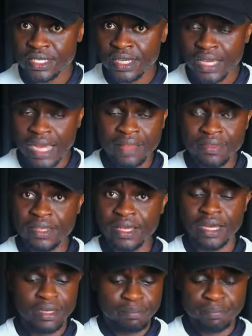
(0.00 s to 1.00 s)
and the
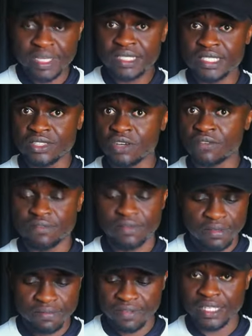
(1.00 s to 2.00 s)
basis of the
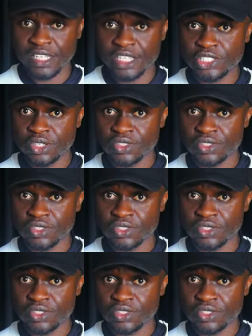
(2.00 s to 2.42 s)
foundations